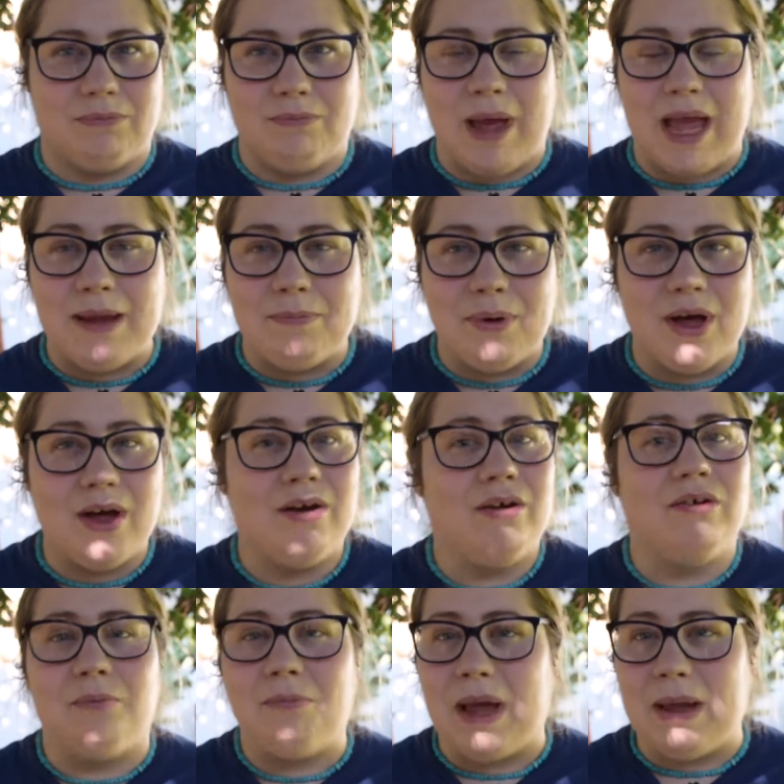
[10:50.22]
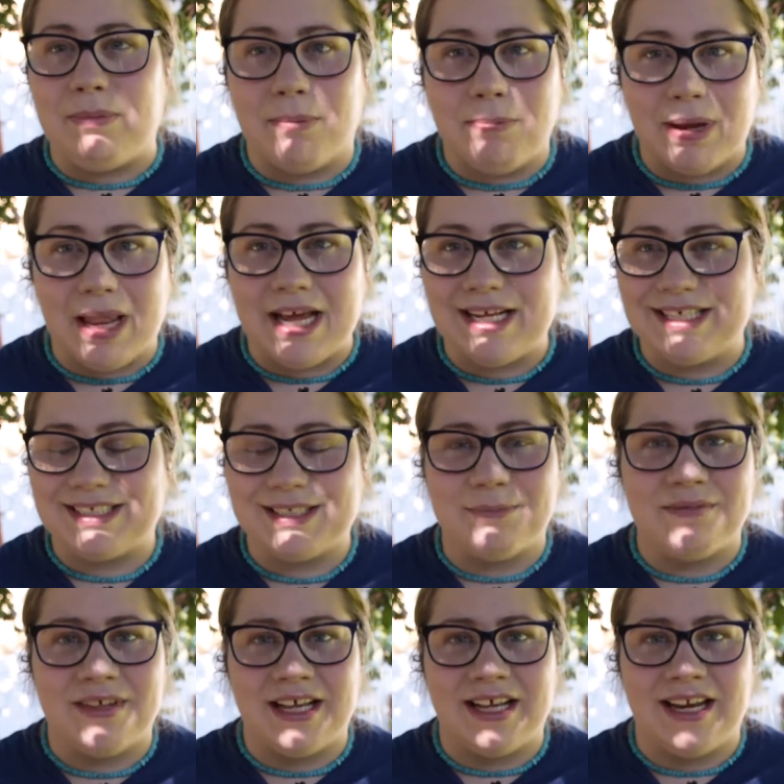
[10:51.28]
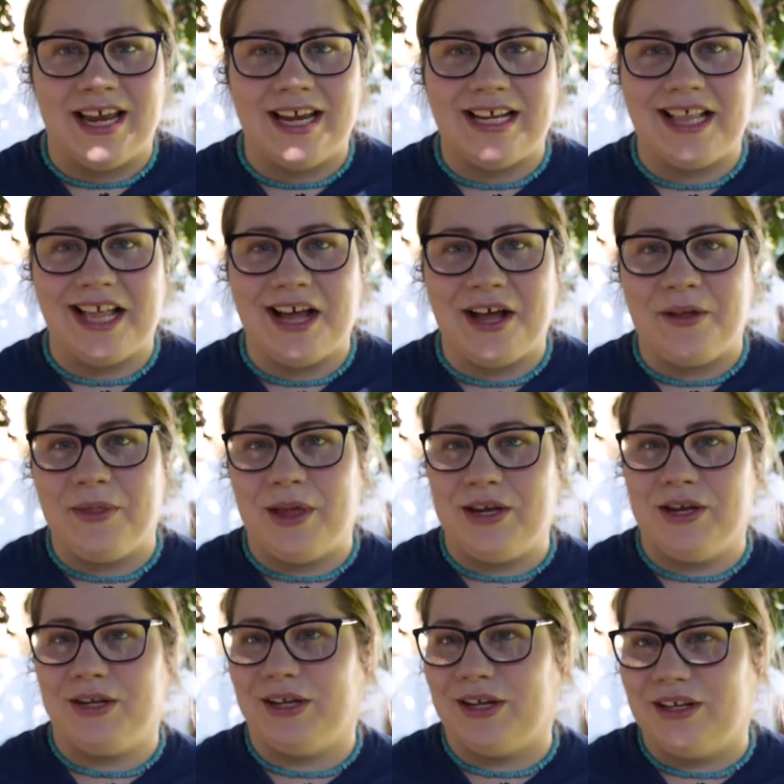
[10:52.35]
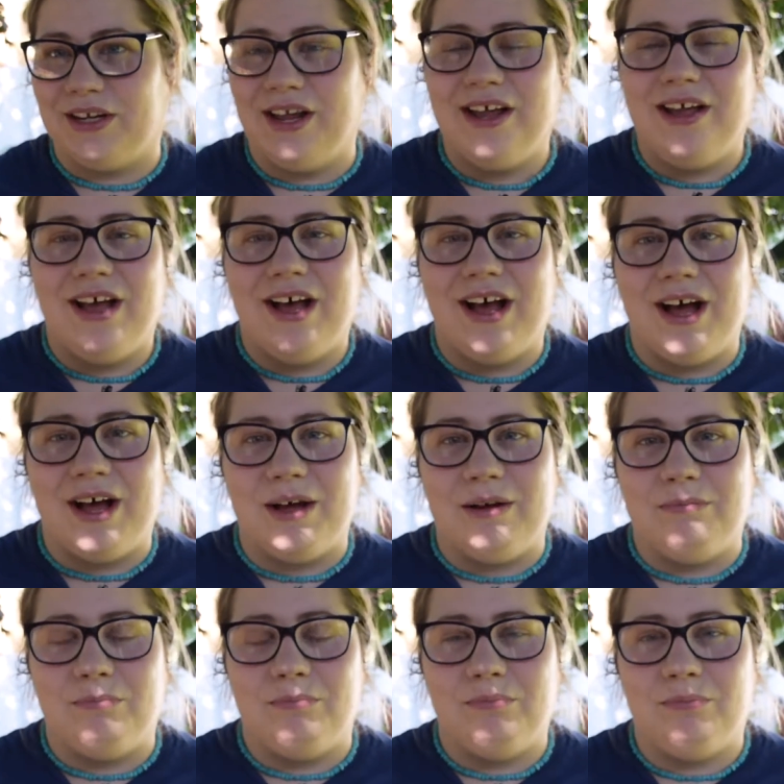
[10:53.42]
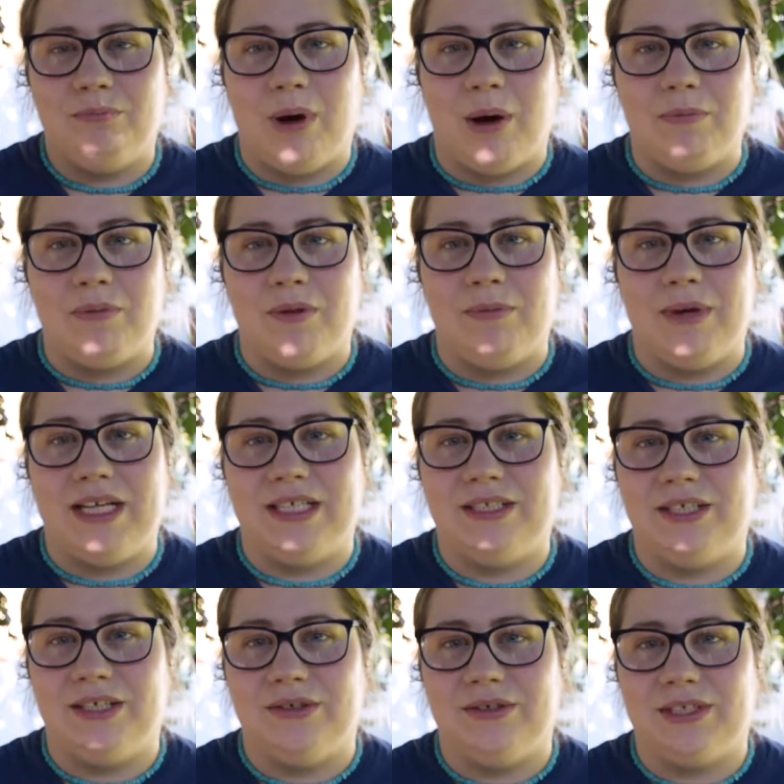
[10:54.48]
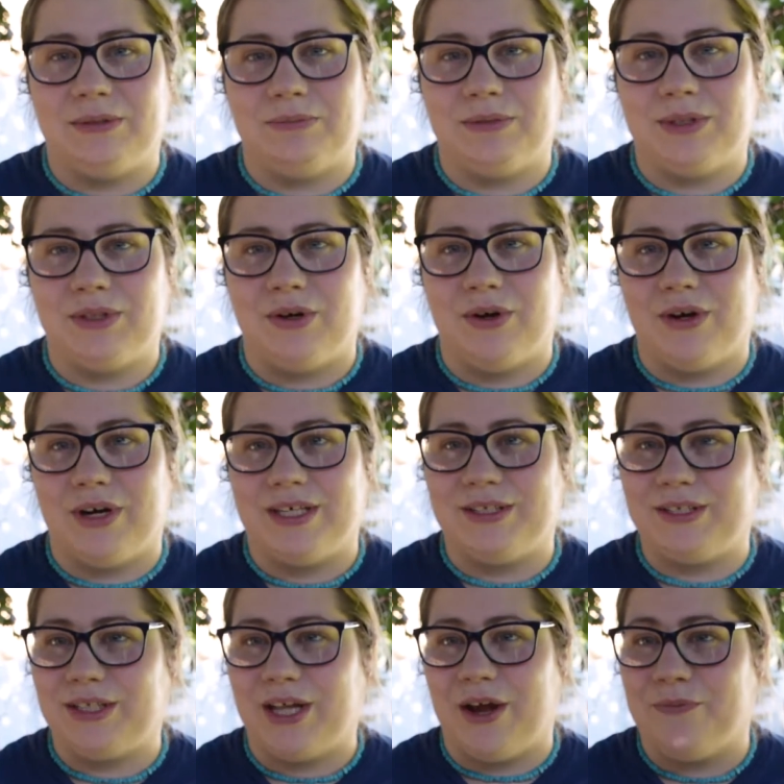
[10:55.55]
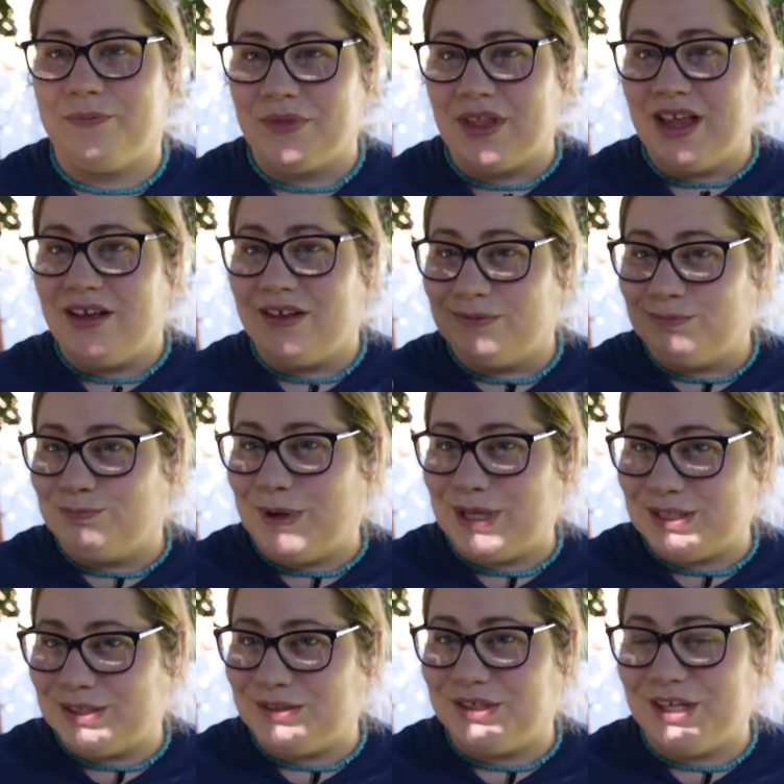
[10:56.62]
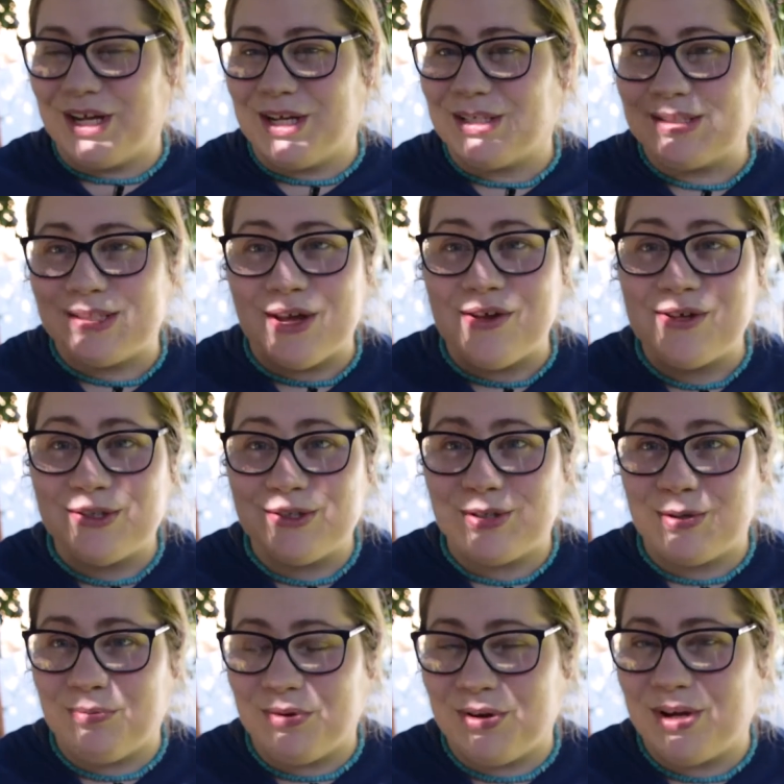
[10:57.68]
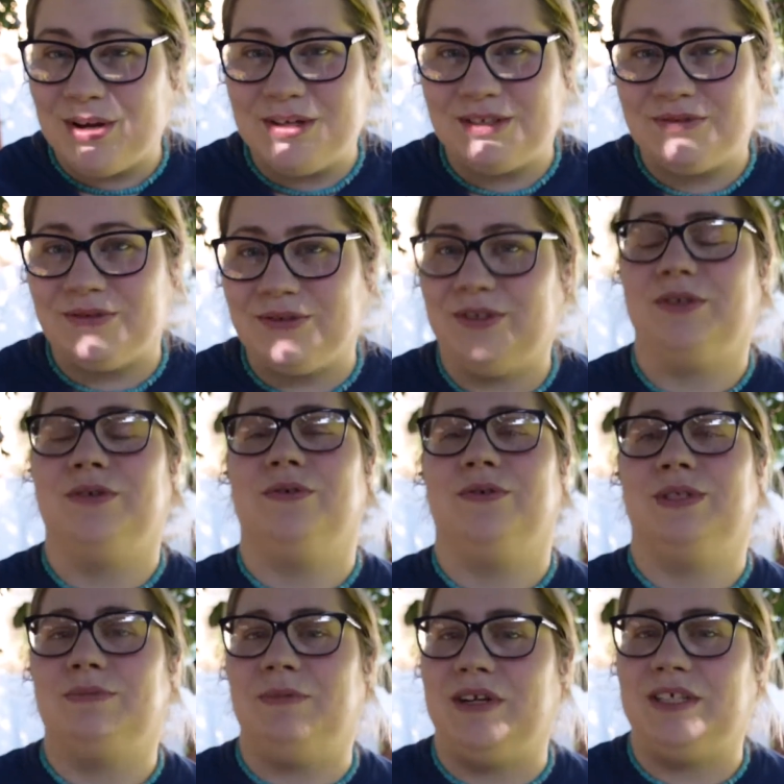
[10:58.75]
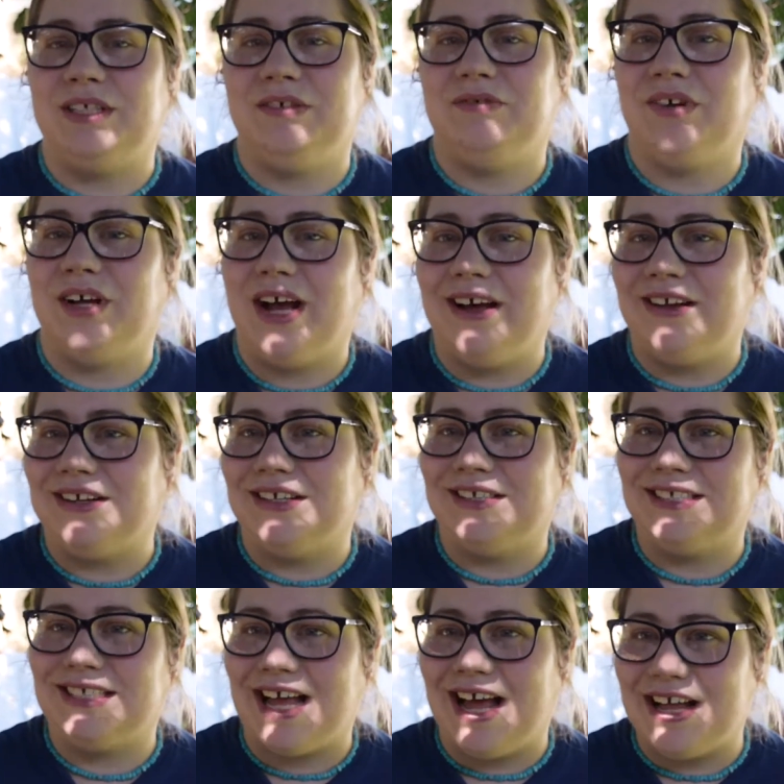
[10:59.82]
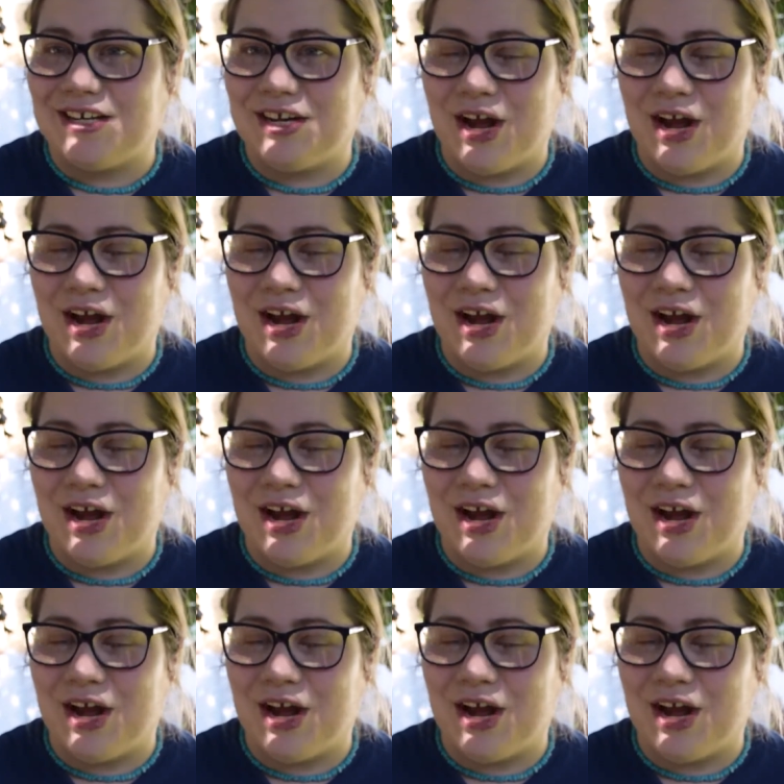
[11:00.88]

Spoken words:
paper or paper plate, something like that, and then you can pop them into some storage. So mason jars, super useful tool, especially for gardeners and